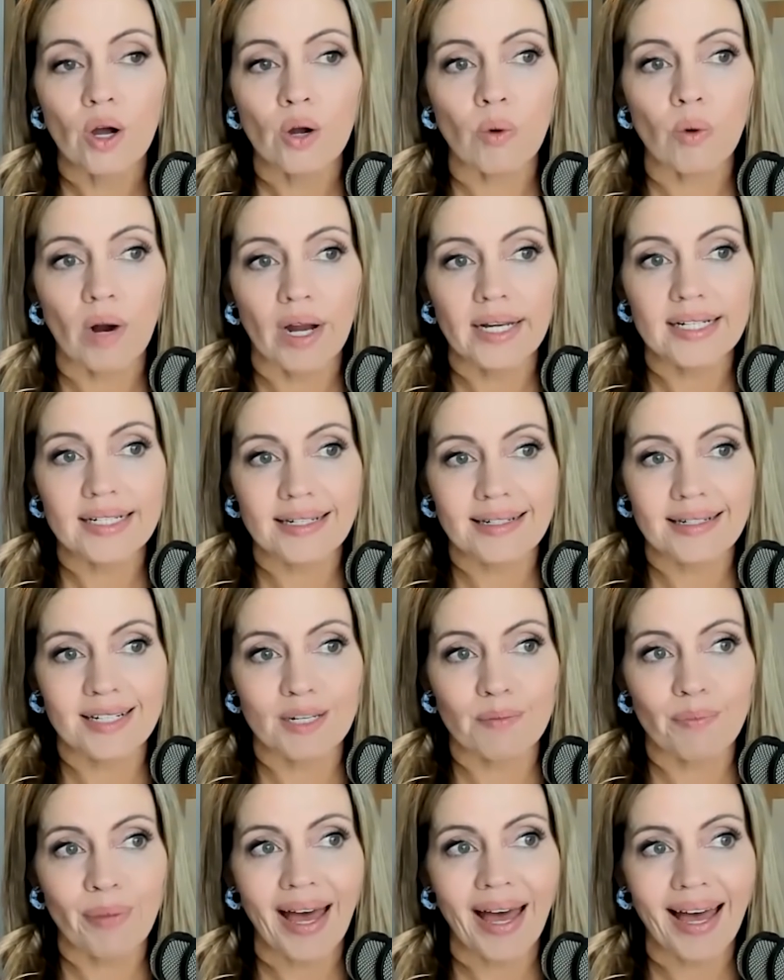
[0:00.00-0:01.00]
Ryan and
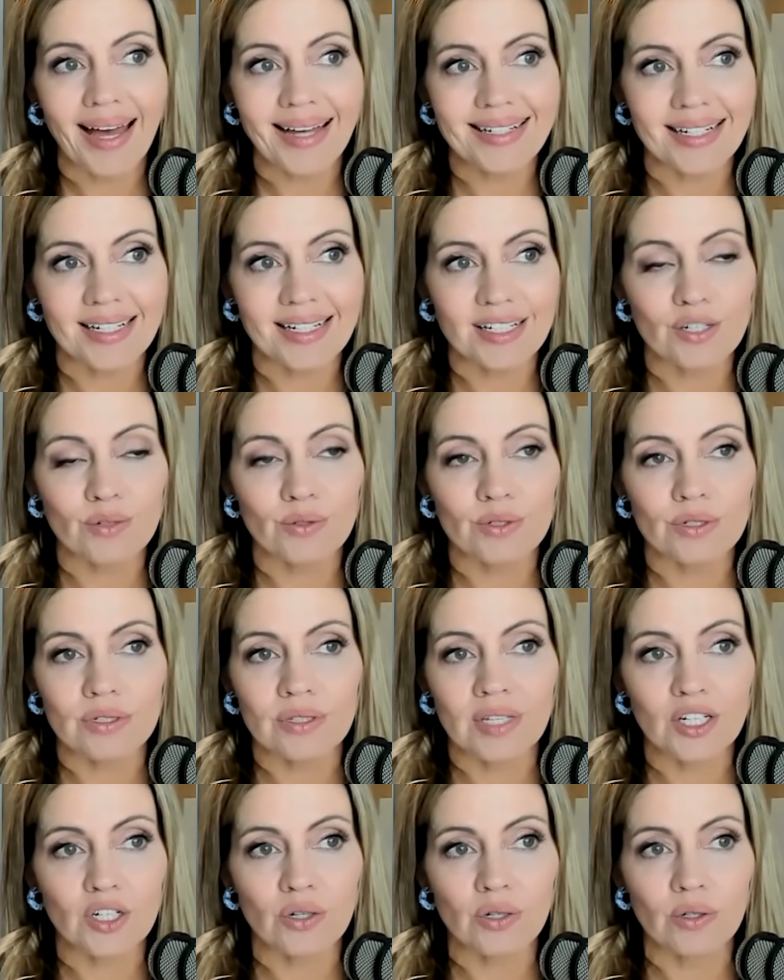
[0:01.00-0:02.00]
Dusty passed it, so
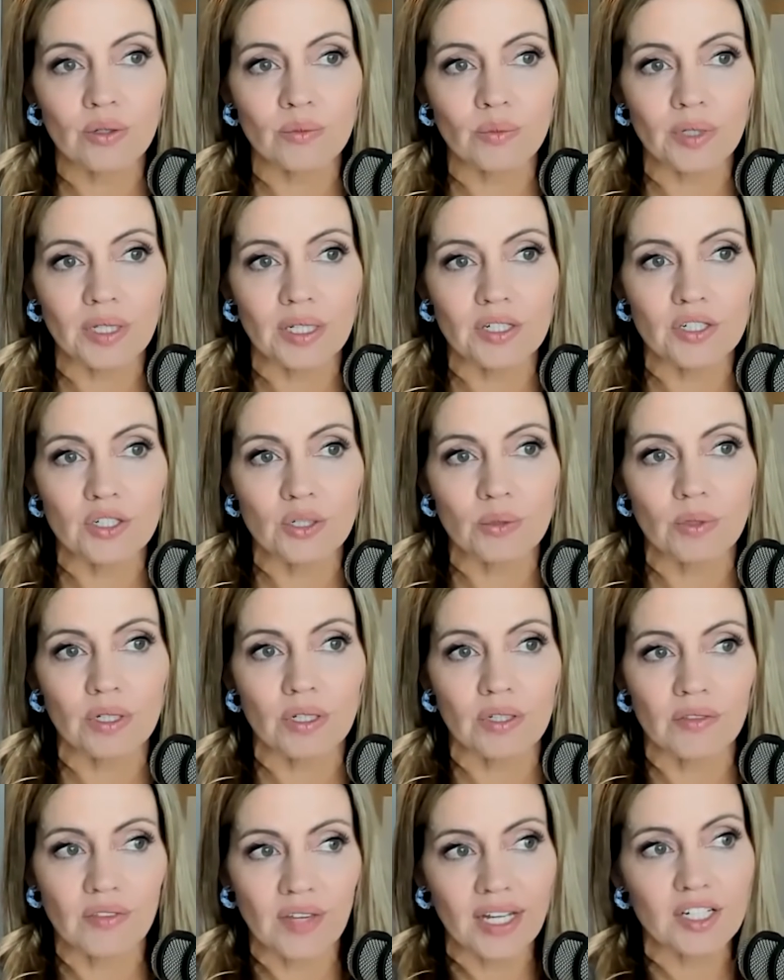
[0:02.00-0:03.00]
they couldn't really do
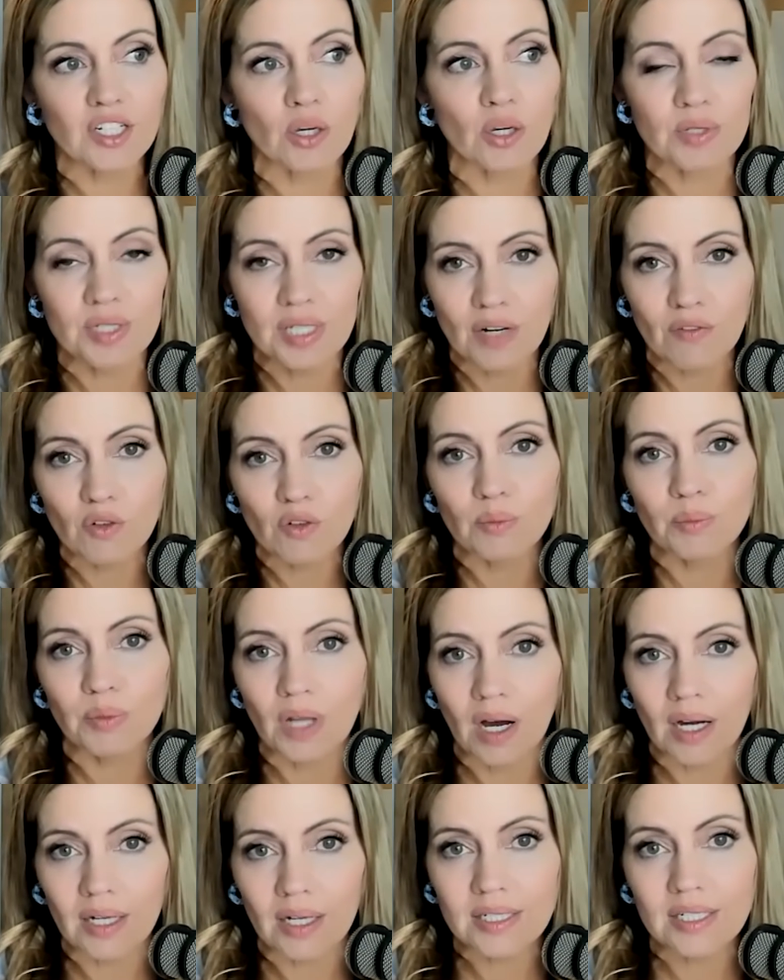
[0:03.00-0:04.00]
it. They had to go several
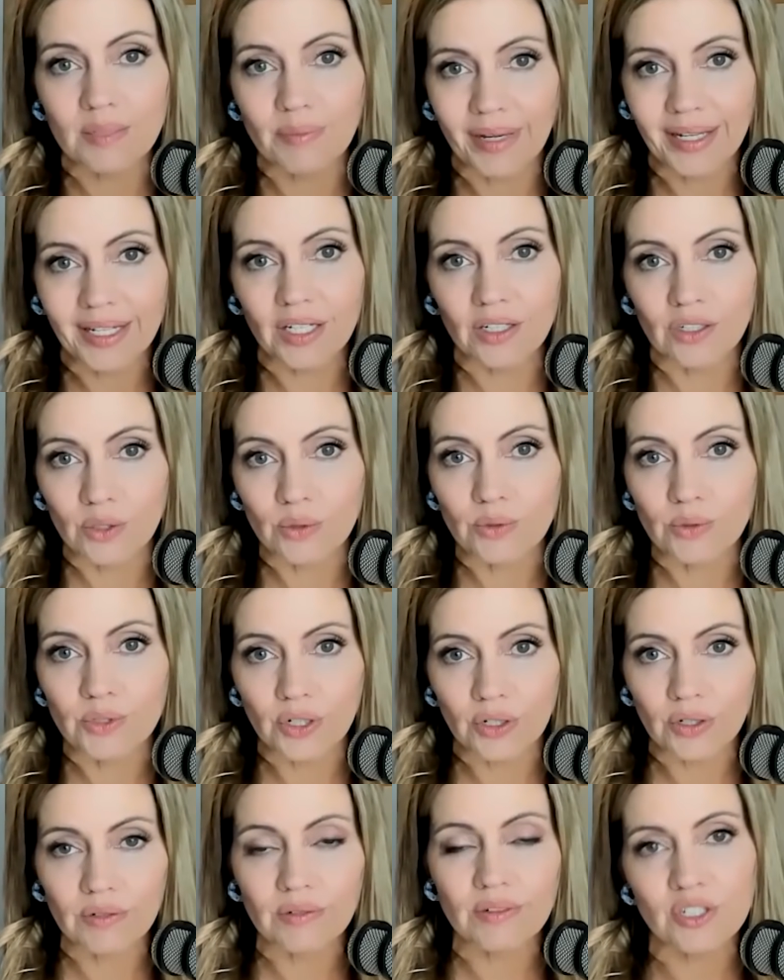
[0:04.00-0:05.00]
blocks to make a U
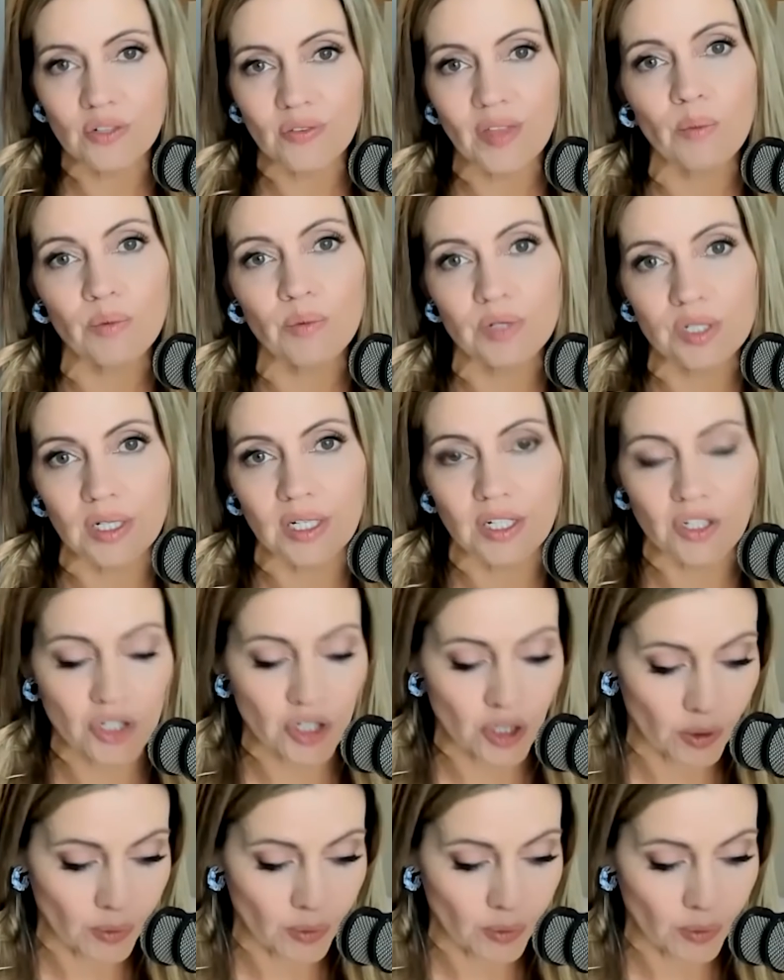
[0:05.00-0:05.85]
turn, so that was an right. issue.